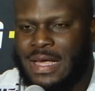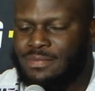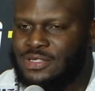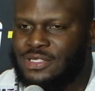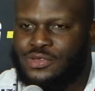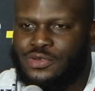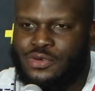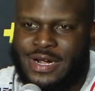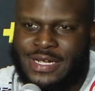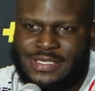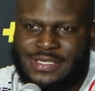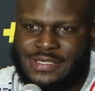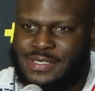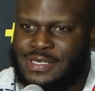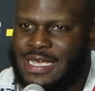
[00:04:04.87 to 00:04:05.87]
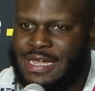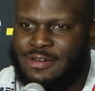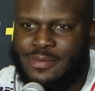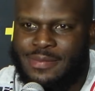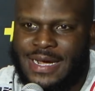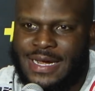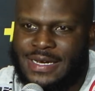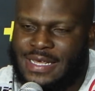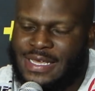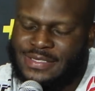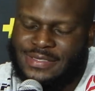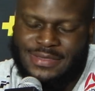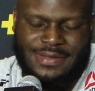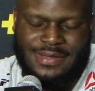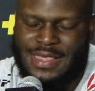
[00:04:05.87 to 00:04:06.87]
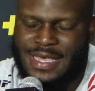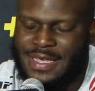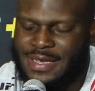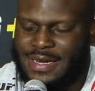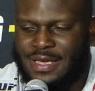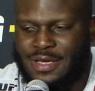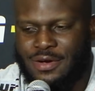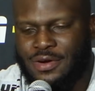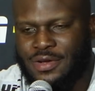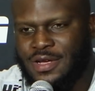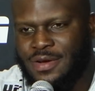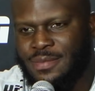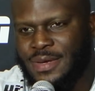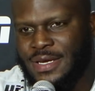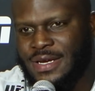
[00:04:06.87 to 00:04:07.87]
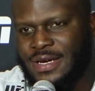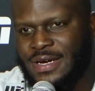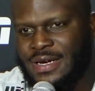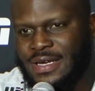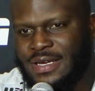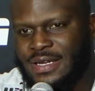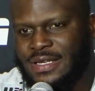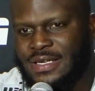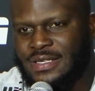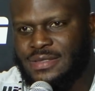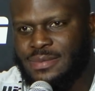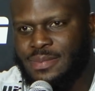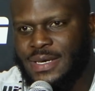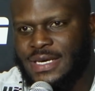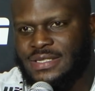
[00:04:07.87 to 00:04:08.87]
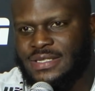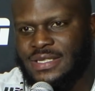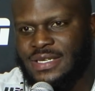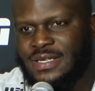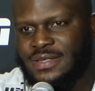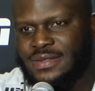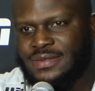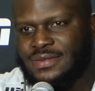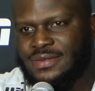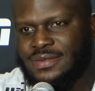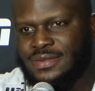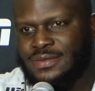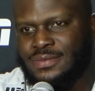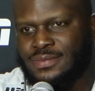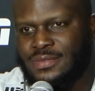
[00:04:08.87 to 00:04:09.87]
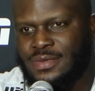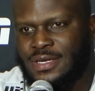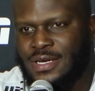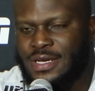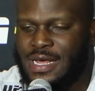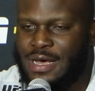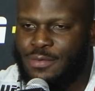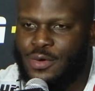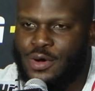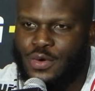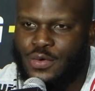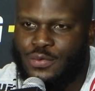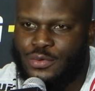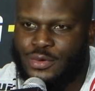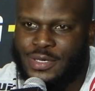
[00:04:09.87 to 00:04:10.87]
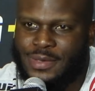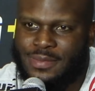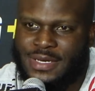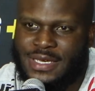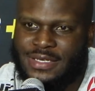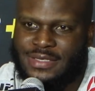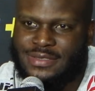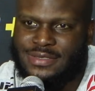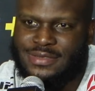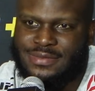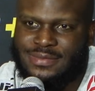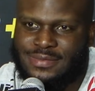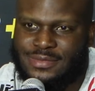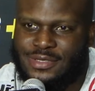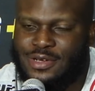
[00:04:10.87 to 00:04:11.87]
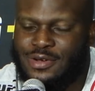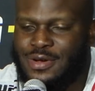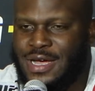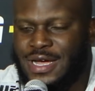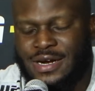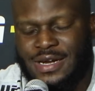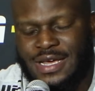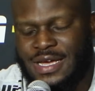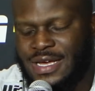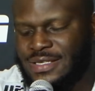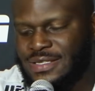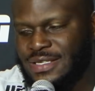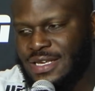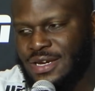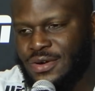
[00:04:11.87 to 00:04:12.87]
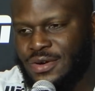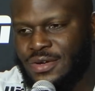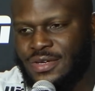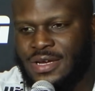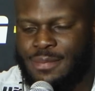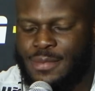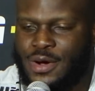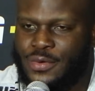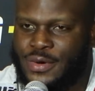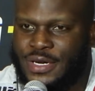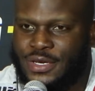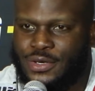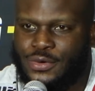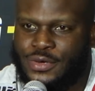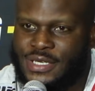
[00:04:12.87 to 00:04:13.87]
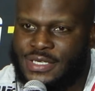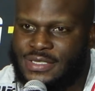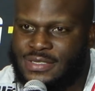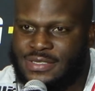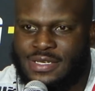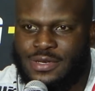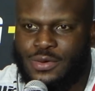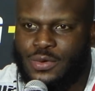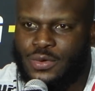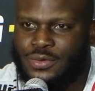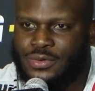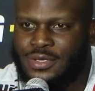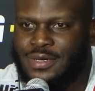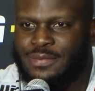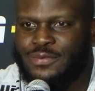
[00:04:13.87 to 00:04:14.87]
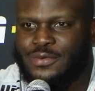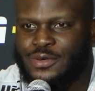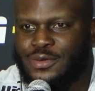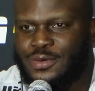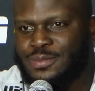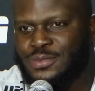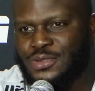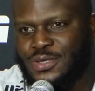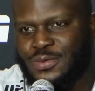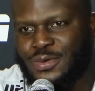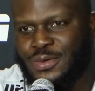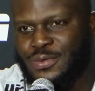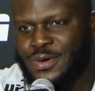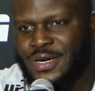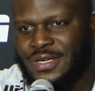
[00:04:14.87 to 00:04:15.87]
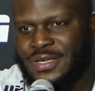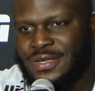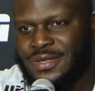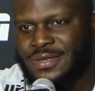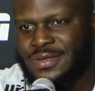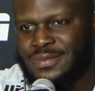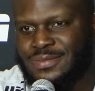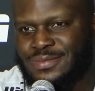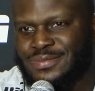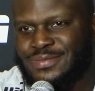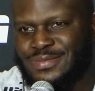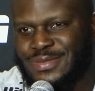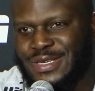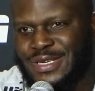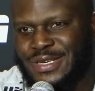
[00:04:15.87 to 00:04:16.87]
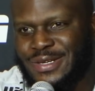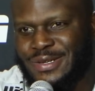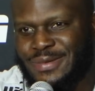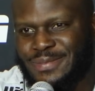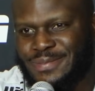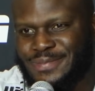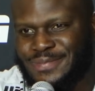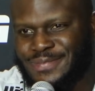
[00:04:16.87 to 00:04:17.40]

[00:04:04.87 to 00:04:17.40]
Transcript: I'm directed to everybody that's thinking they're going to come in here and get an easy paycheck, you know. And I want Overeem next. You know, I like I said earlier, I'm already greased and oiled up for him, so we ready. Yeah.